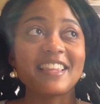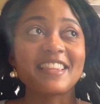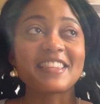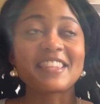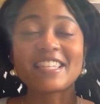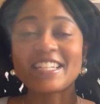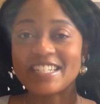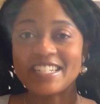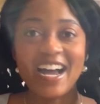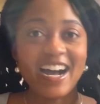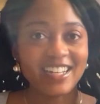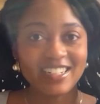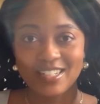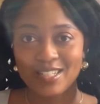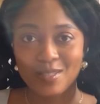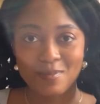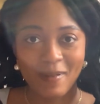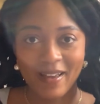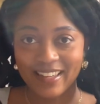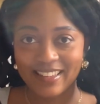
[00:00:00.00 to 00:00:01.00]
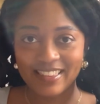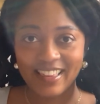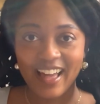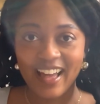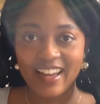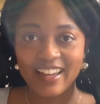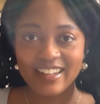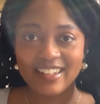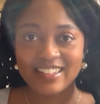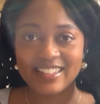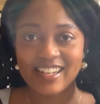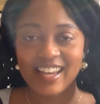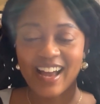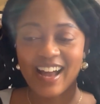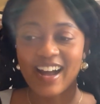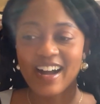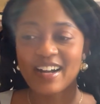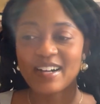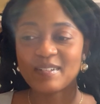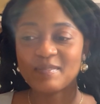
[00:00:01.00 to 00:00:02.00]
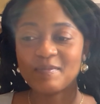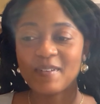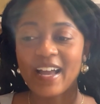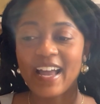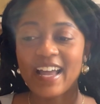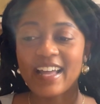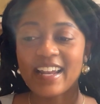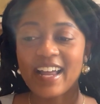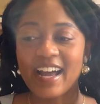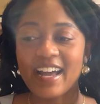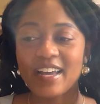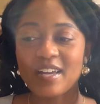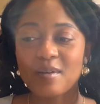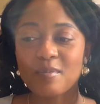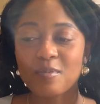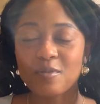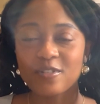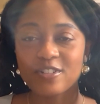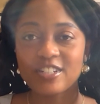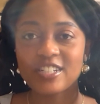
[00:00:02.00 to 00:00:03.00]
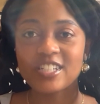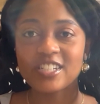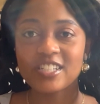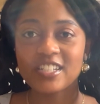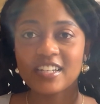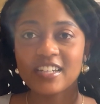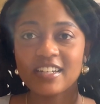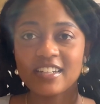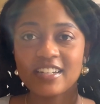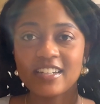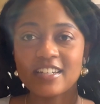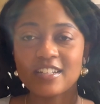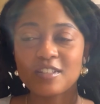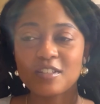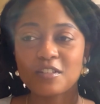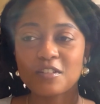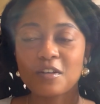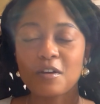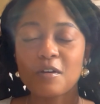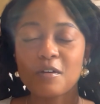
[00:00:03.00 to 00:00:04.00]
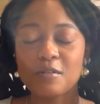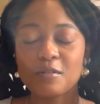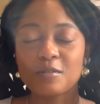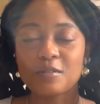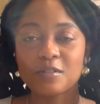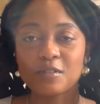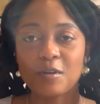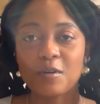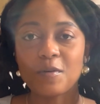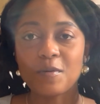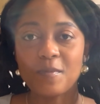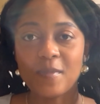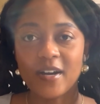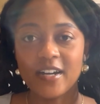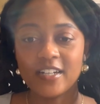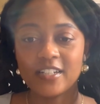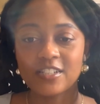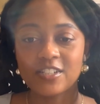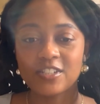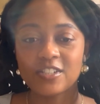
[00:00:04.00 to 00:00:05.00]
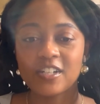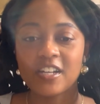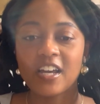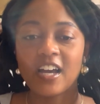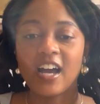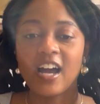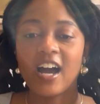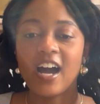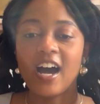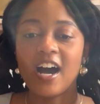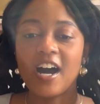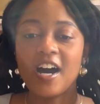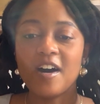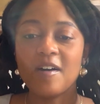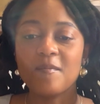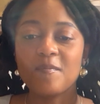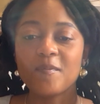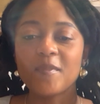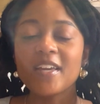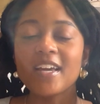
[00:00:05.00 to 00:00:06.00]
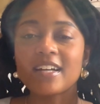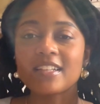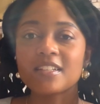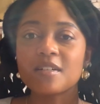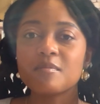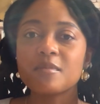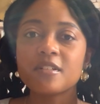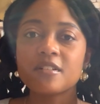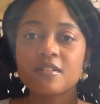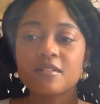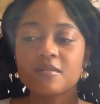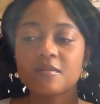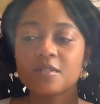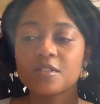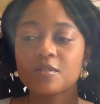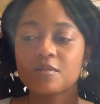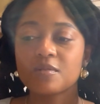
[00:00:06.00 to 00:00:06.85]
did not expect that, and I appreciate it so, so much. But yeah, let me know what you